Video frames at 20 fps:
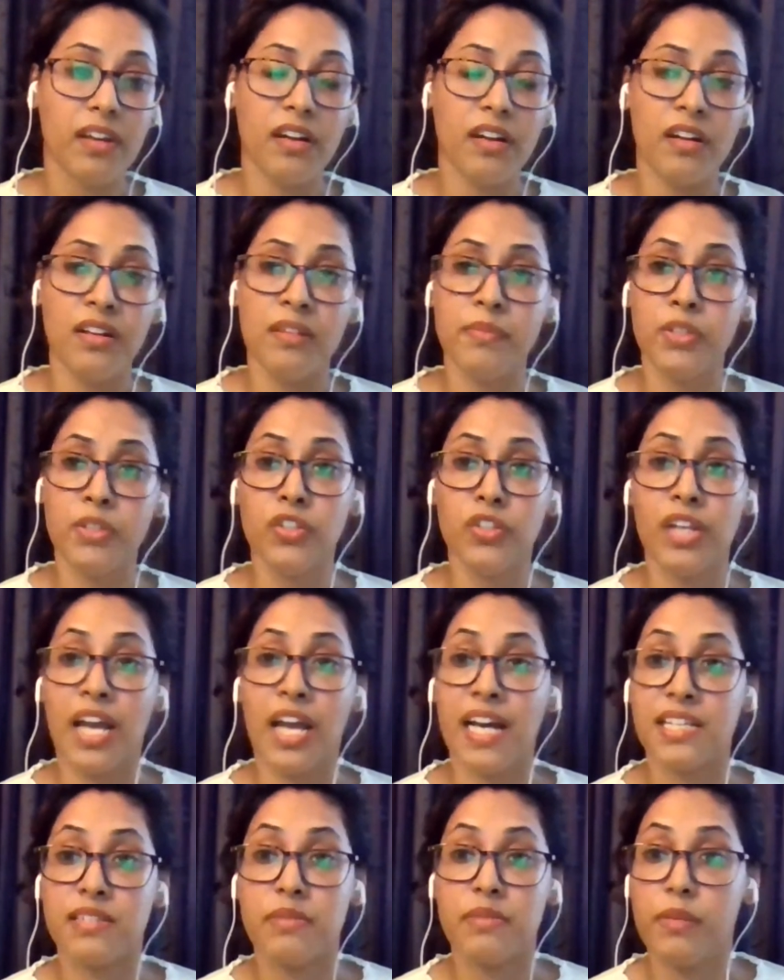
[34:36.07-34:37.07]

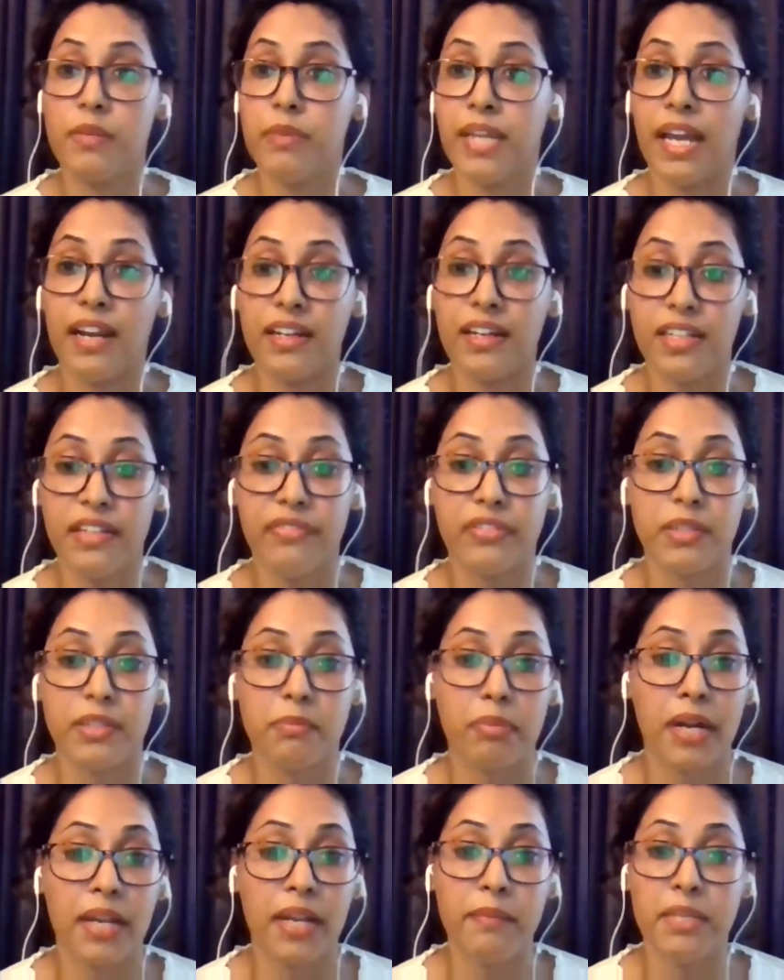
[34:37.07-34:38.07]
Last week we had a
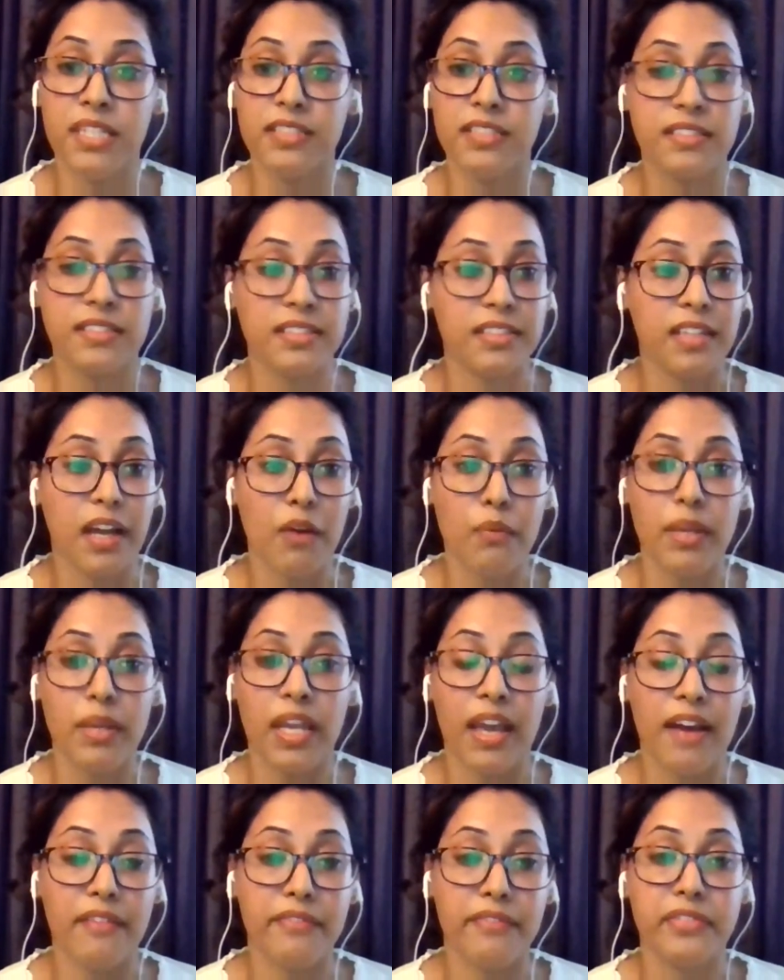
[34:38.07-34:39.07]
different prime minister. Now we
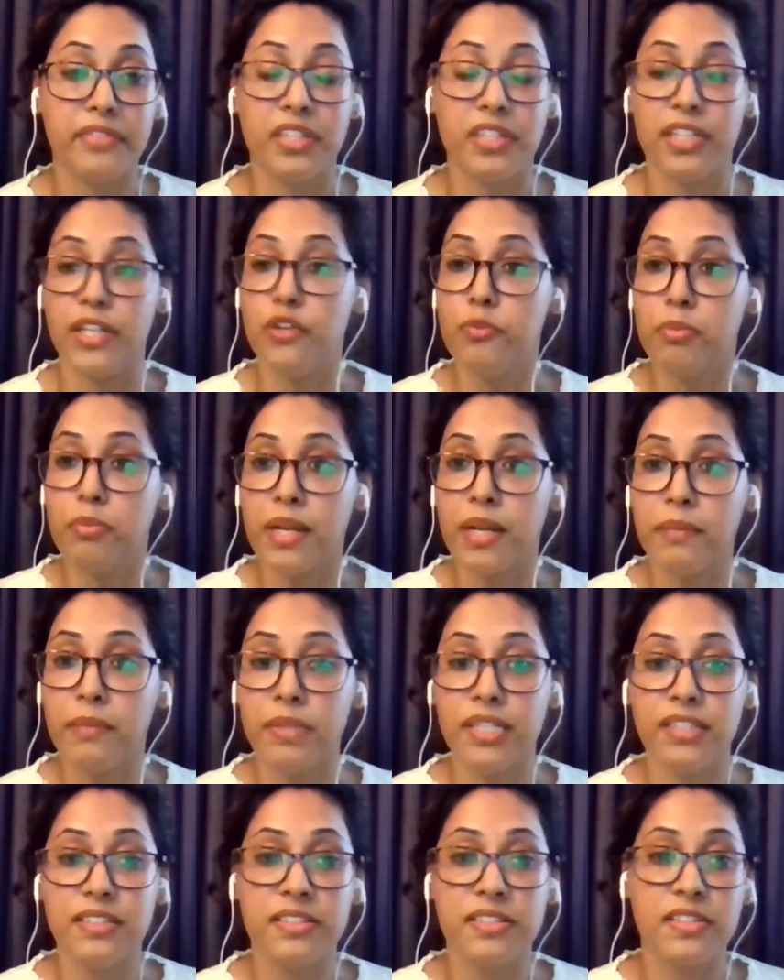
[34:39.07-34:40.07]
have a new prime
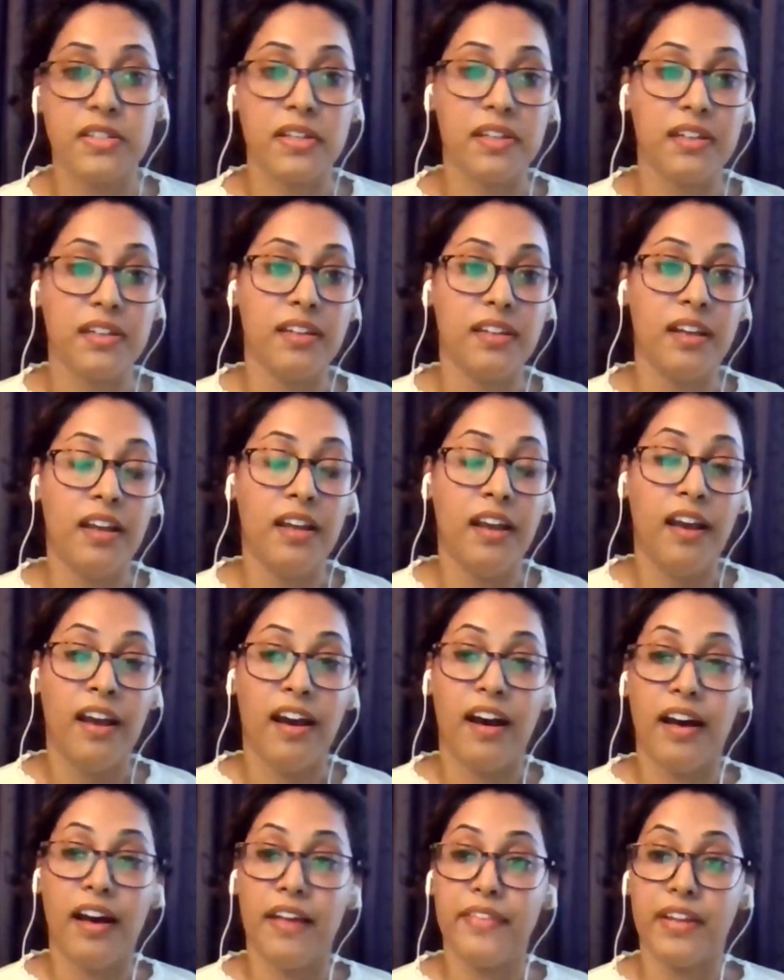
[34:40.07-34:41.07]
minister.
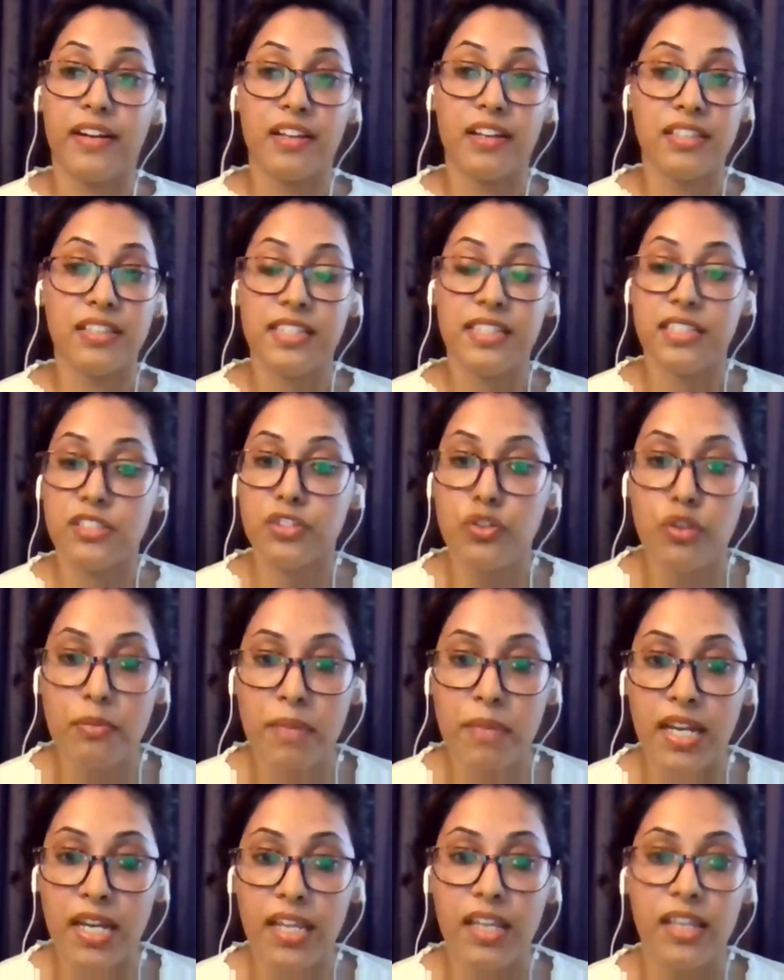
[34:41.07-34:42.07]
There's no
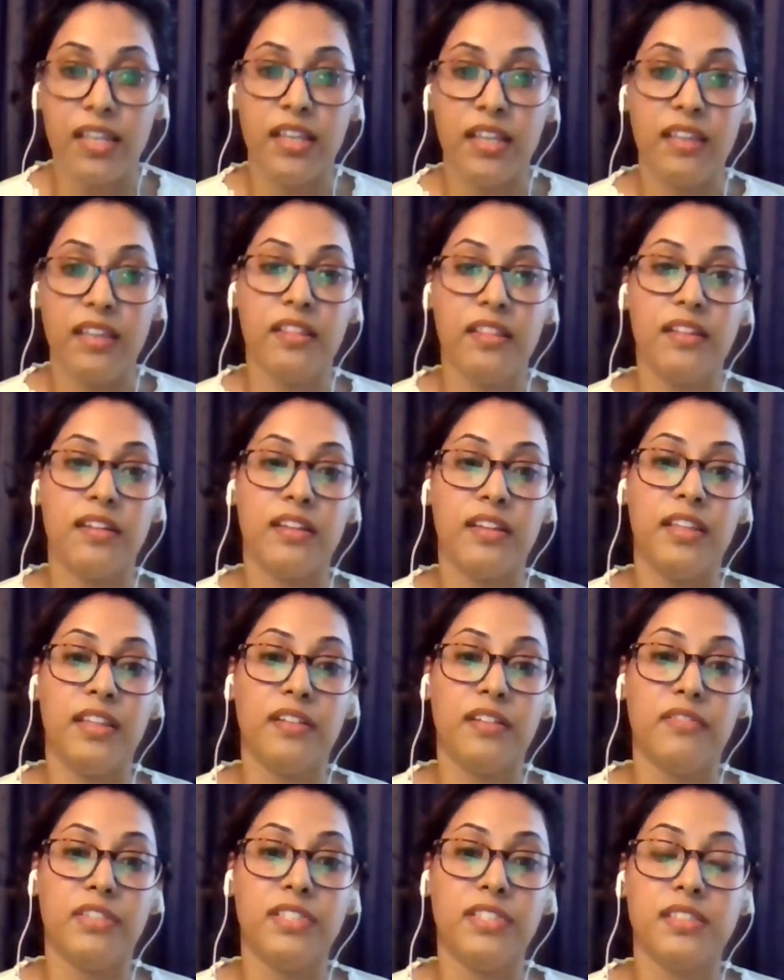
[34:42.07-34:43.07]
money in
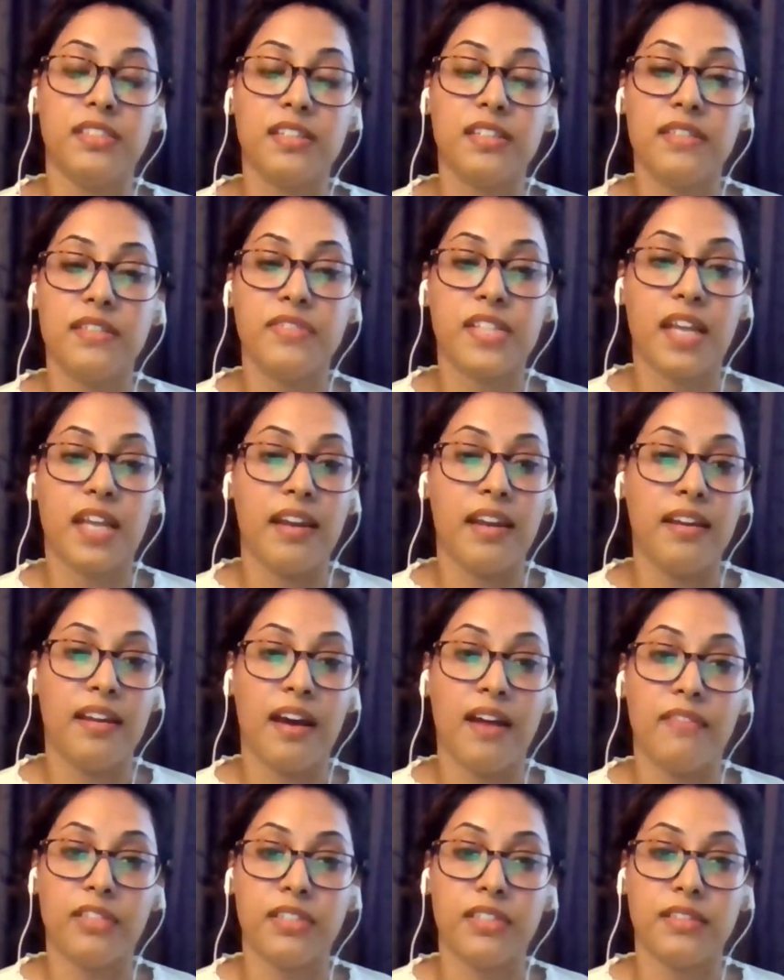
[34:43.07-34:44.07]
the reserves, and
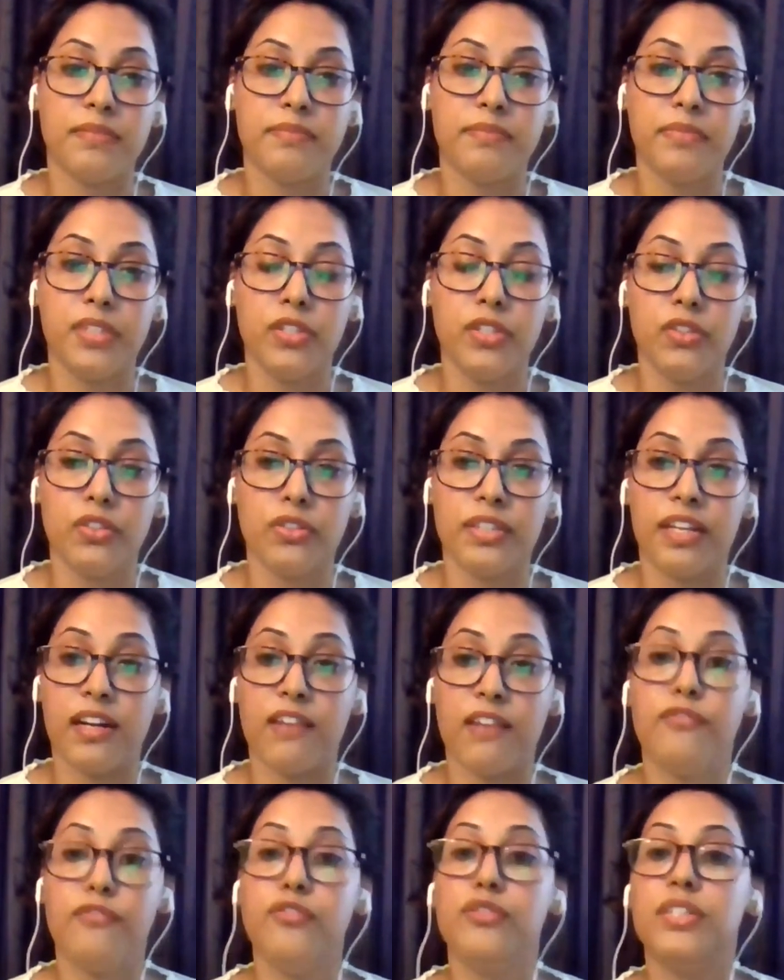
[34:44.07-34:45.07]
there
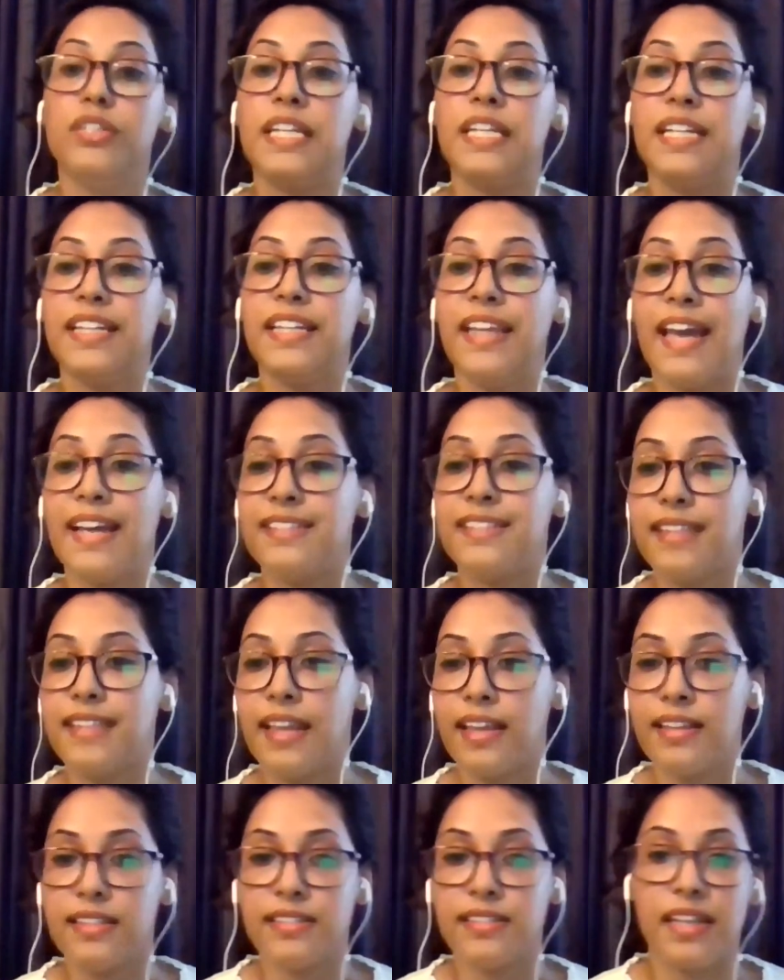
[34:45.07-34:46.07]
are fuel and gas
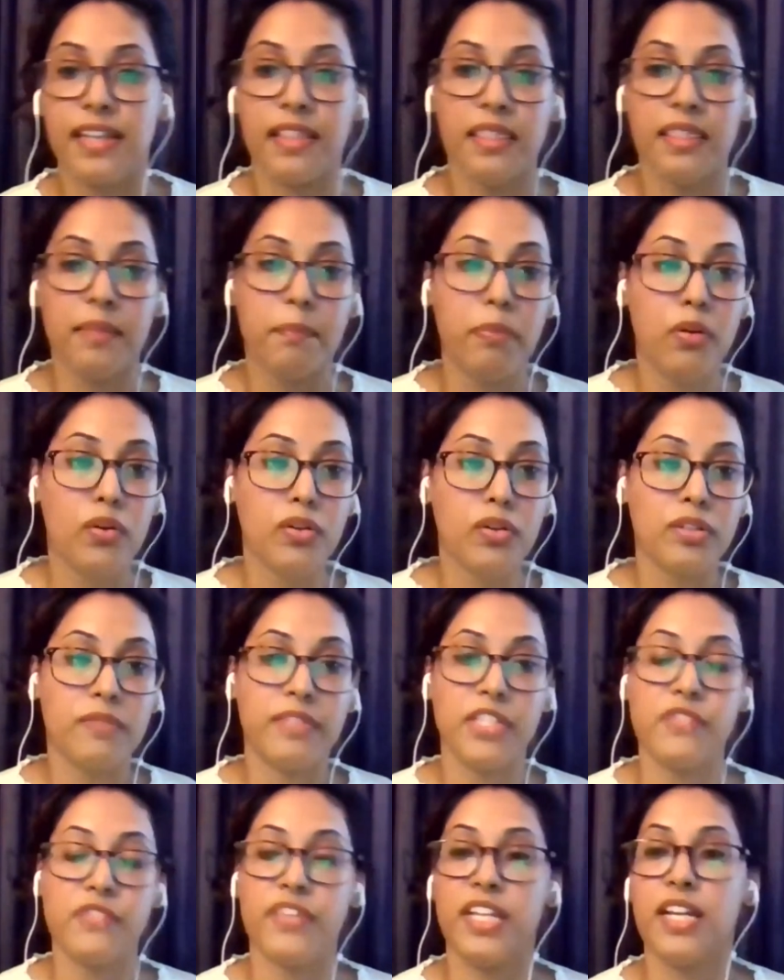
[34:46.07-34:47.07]
tankers at the port,
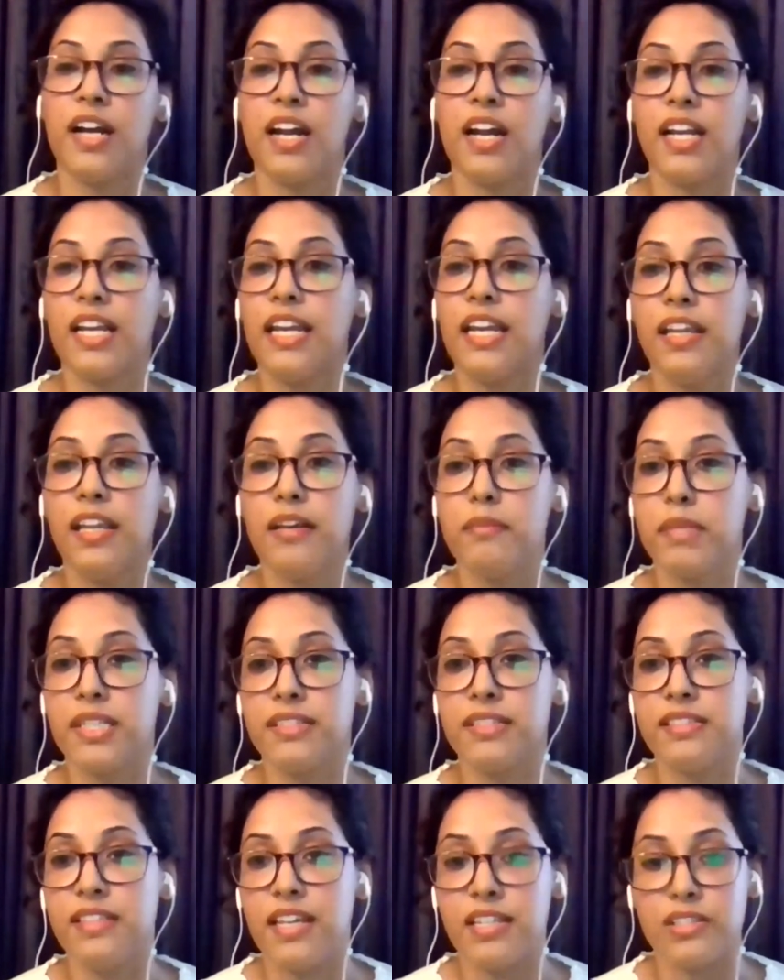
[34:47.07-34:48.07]
which we can't clear
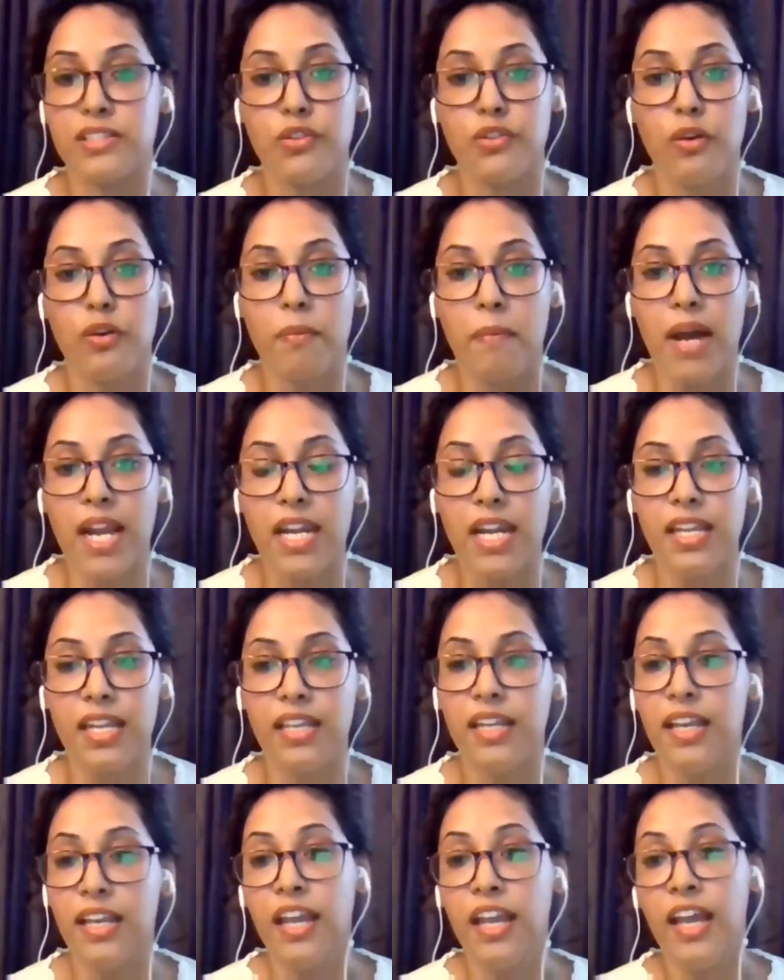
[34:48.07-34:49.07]
because there's no
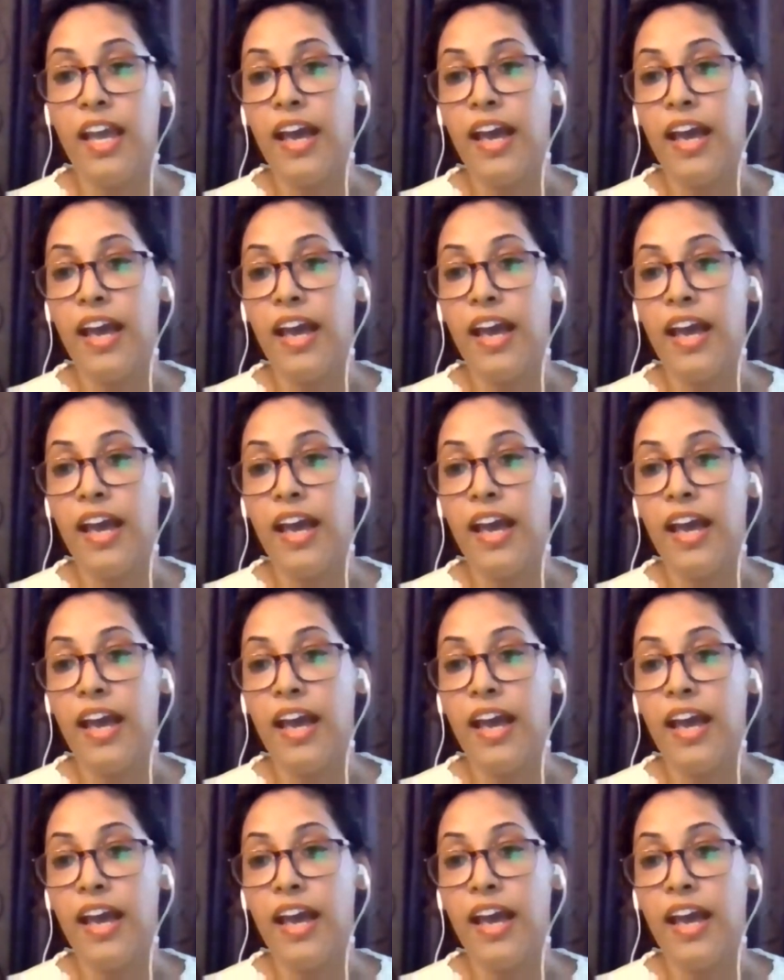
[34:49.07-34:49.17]
money.